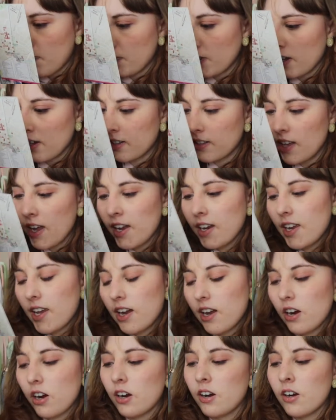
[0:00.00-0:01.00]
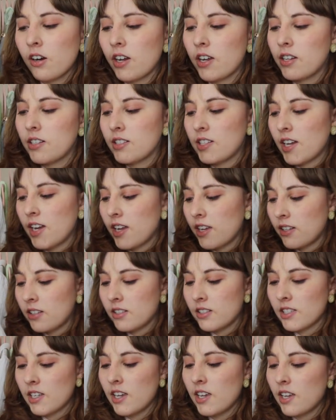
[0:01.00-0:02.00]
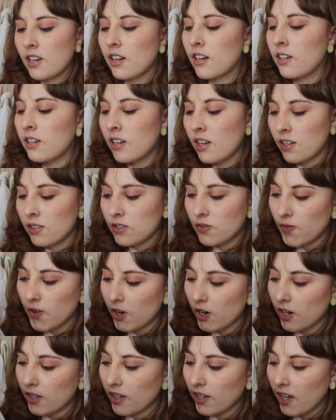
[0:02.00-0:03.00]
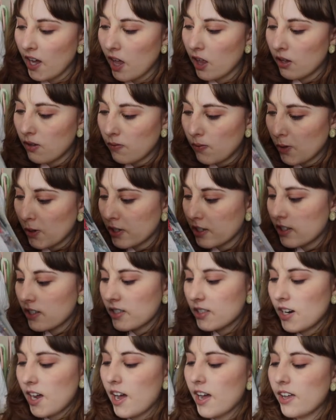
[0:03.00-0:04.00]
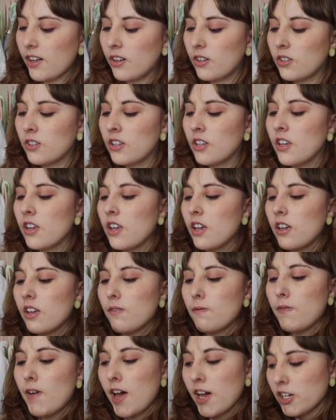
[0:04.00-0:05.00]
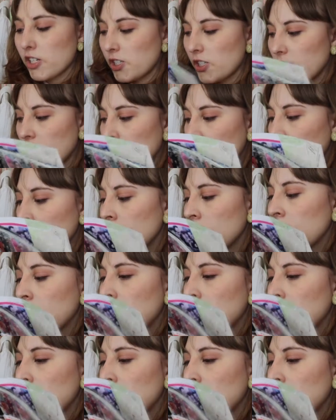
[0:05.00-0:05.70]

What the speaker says: like light hair and tan skin, and it's very like California style fashion,